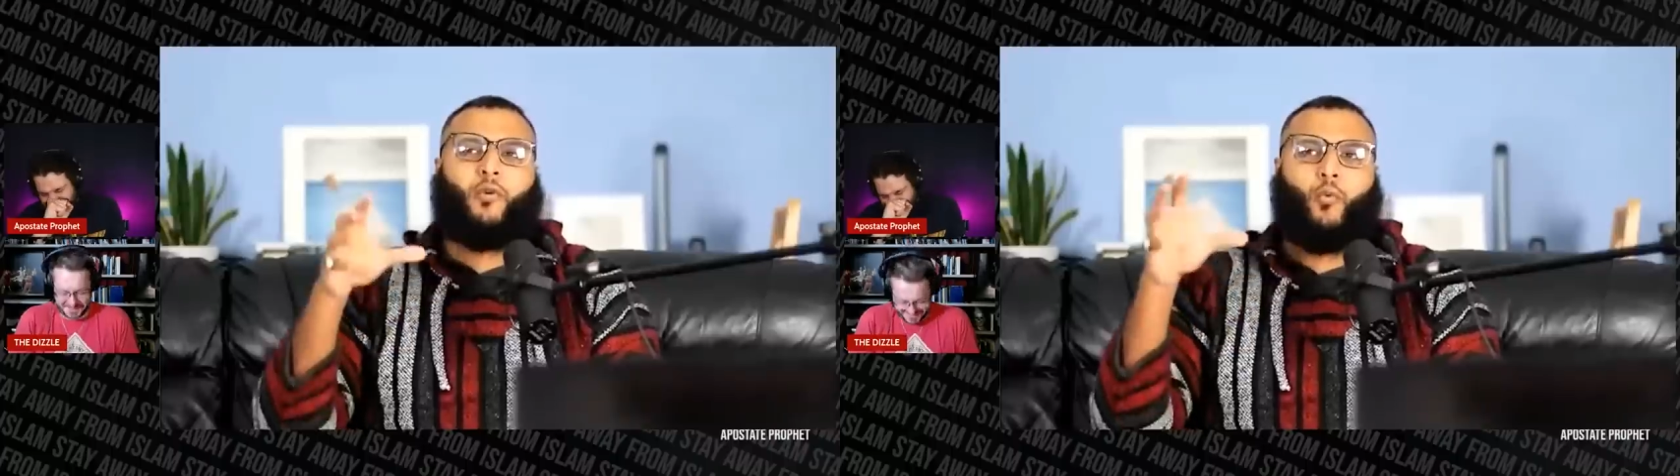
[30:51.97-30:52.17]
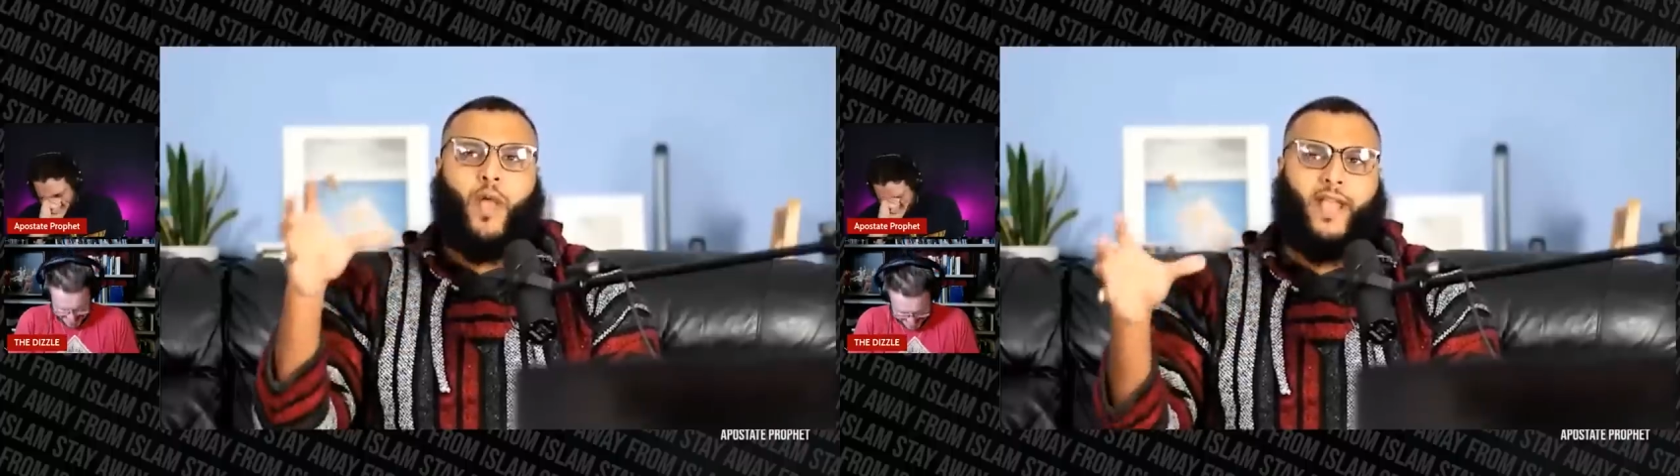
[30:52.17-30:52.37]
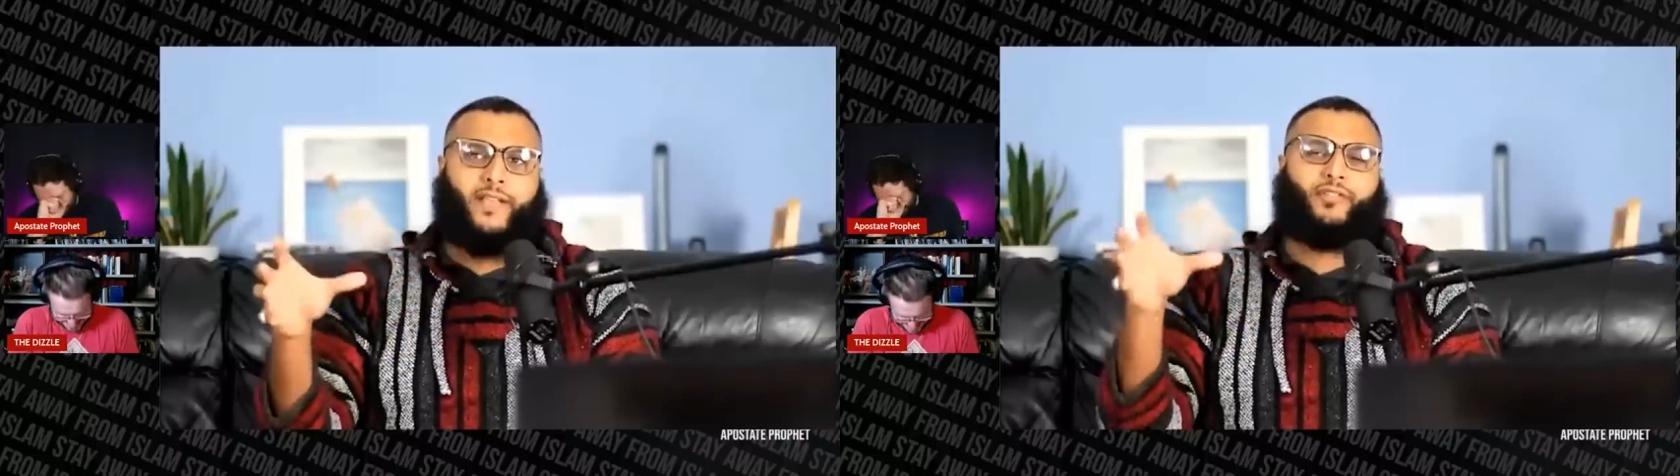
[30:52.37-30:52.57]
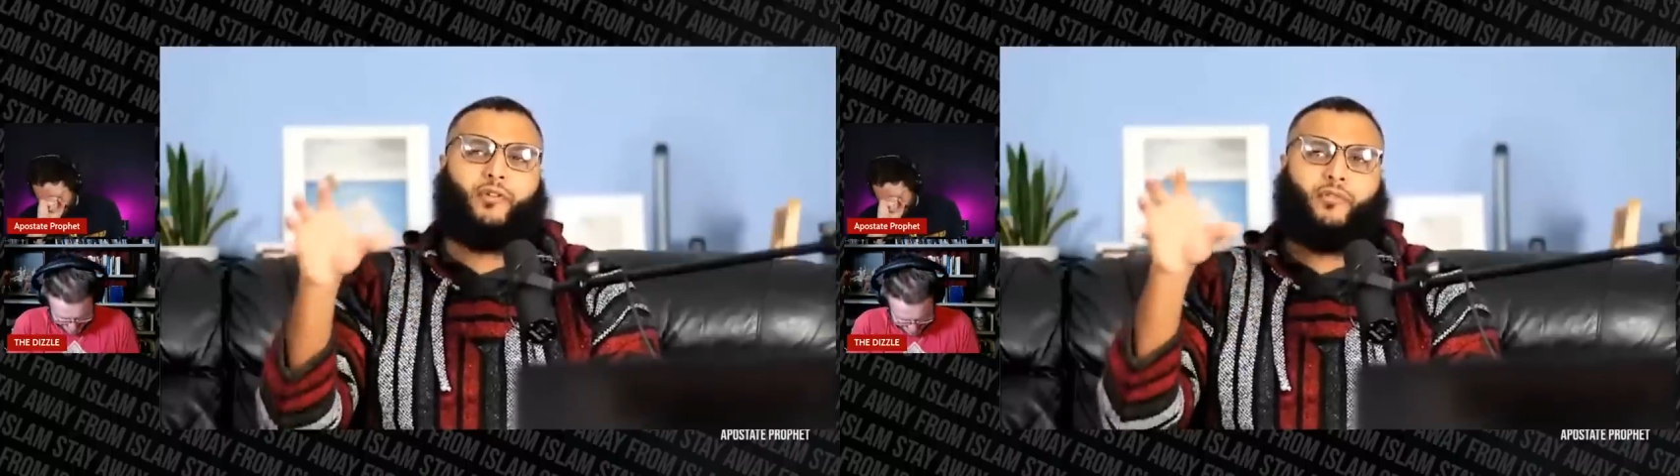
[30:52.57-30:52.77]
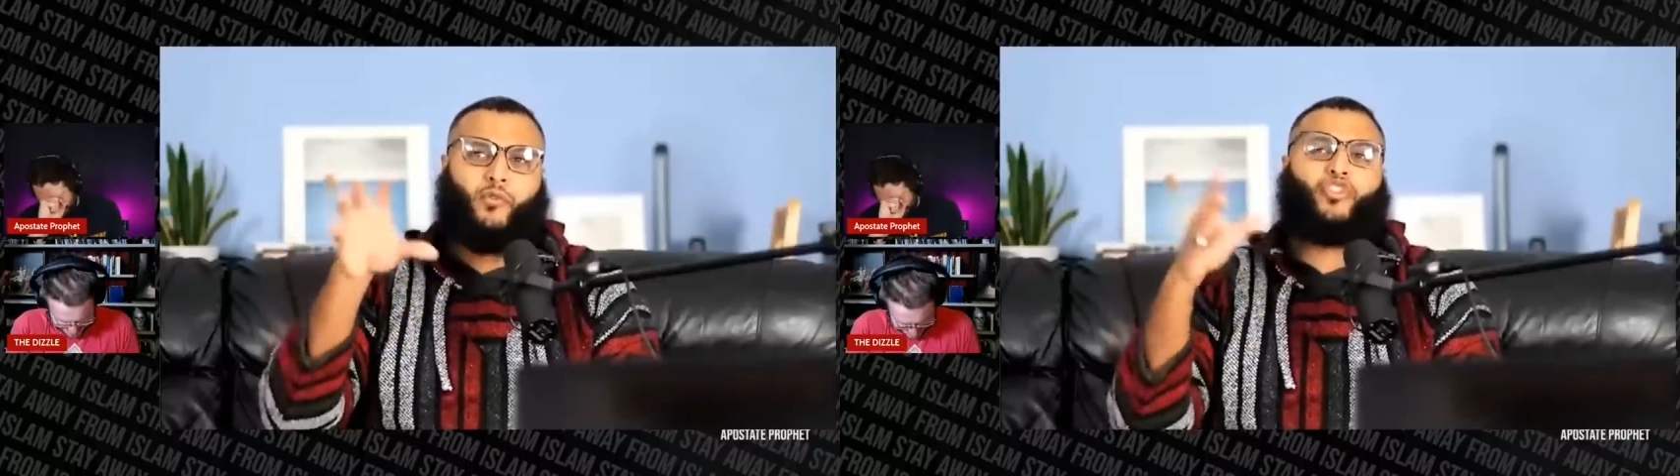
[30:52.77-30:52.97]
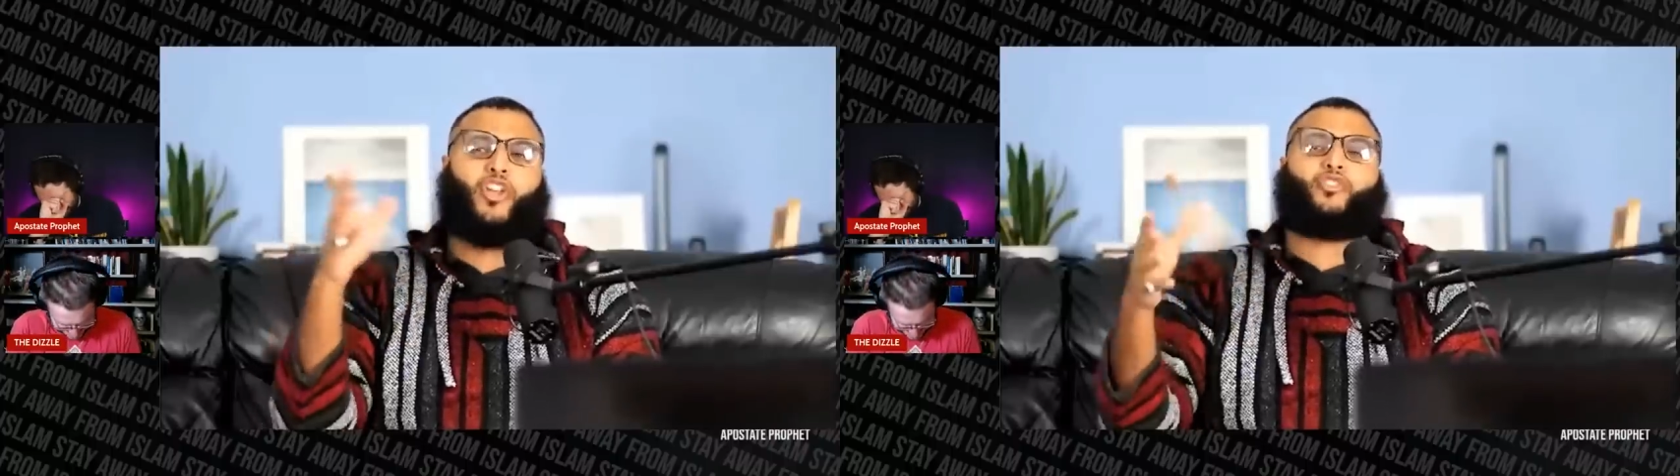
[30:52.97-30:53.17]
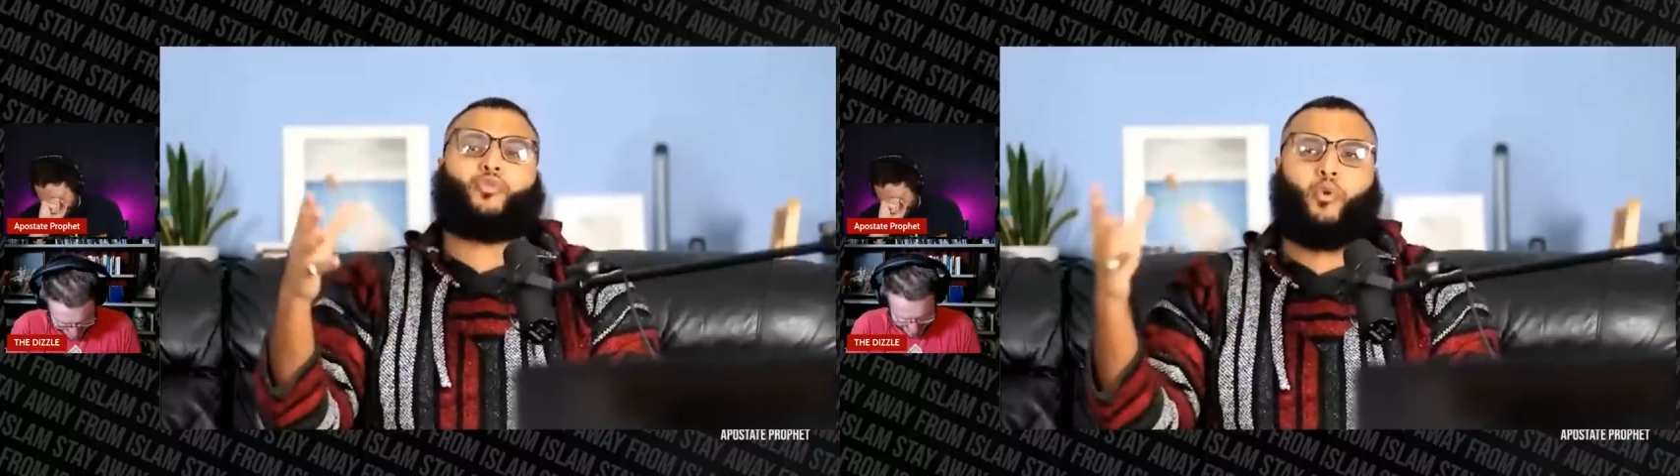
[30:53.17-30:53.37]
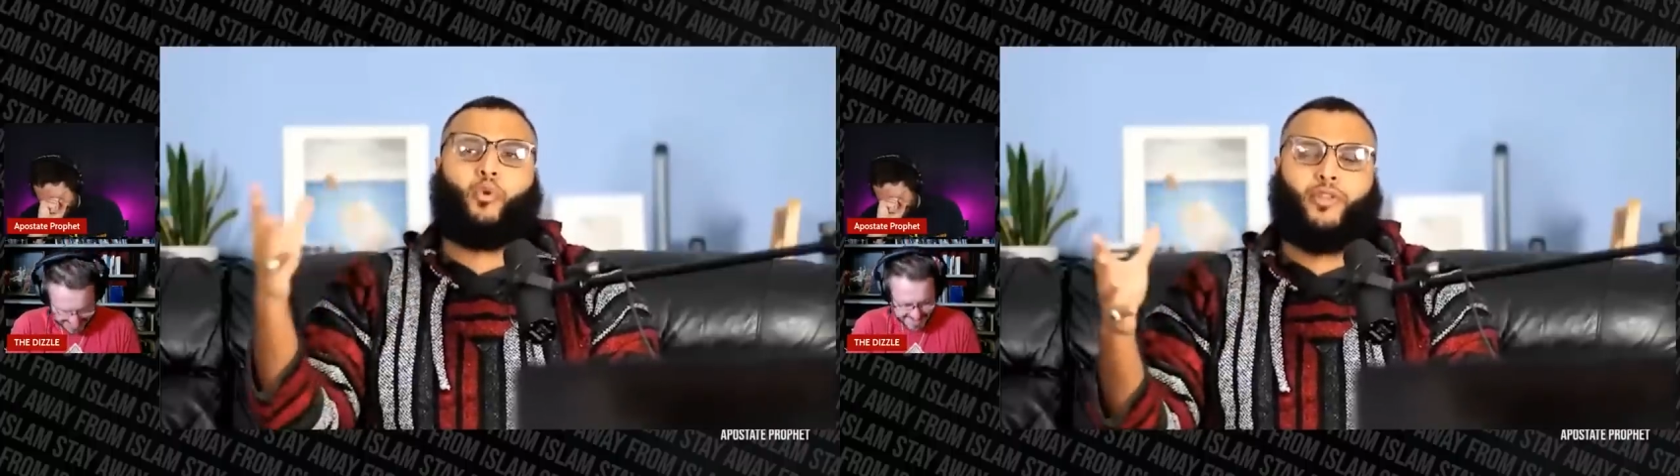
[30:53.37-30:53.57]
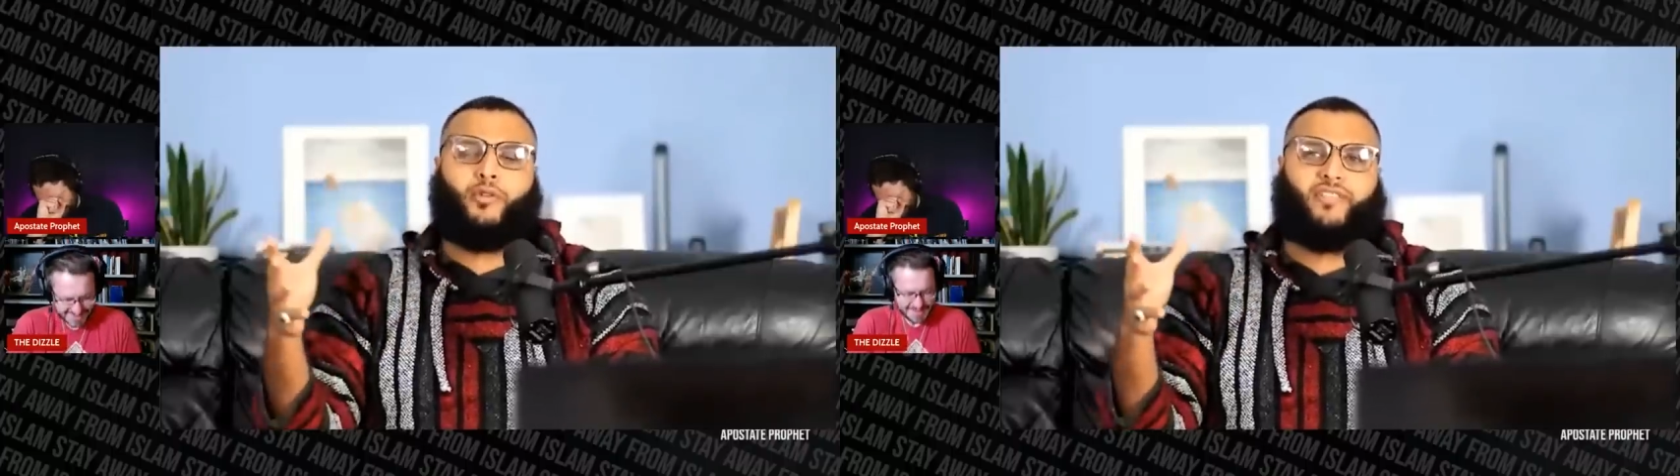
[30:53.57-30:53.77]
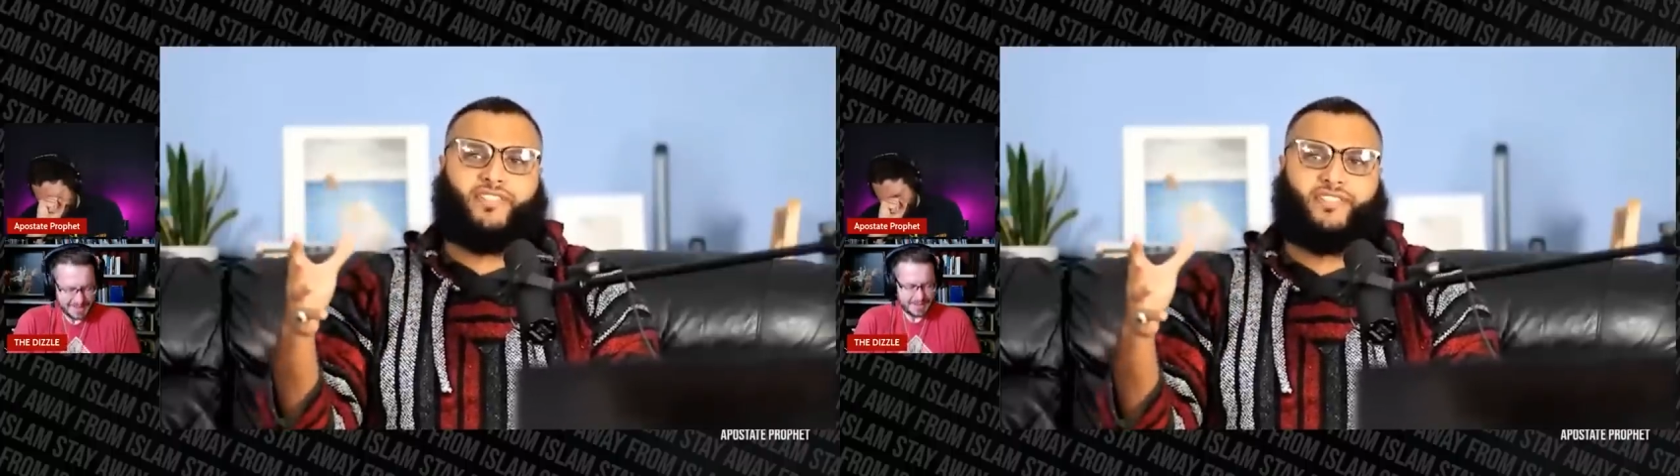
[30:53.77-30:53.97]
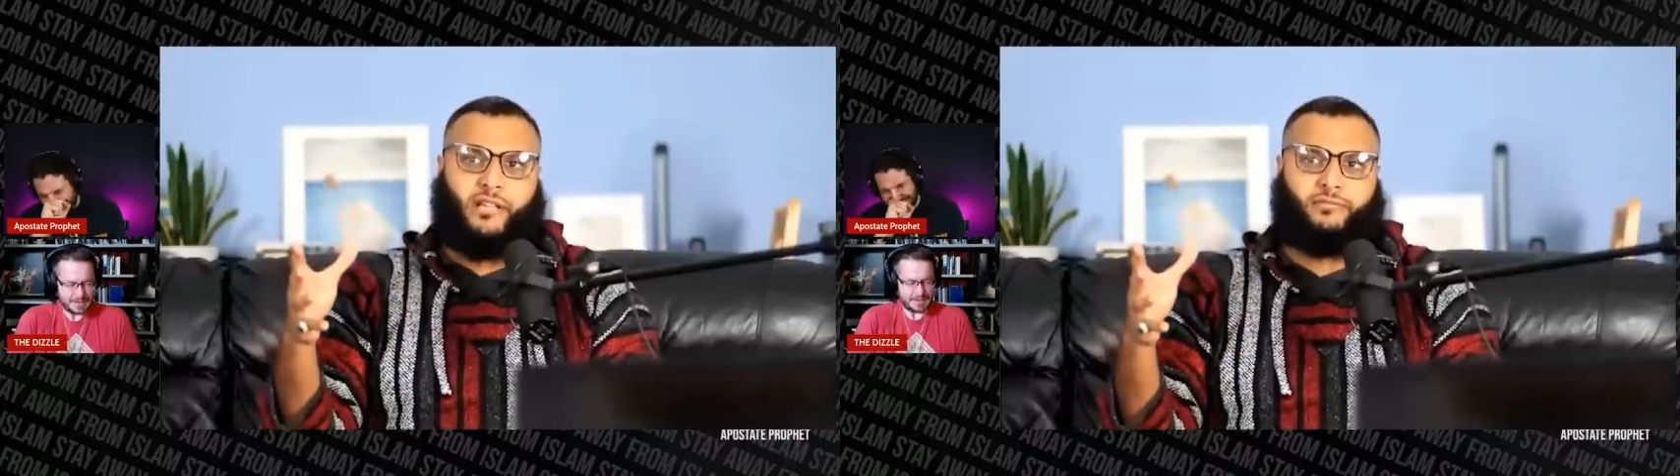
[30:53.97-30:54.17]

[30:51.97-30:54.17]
ways of the four theory of itself.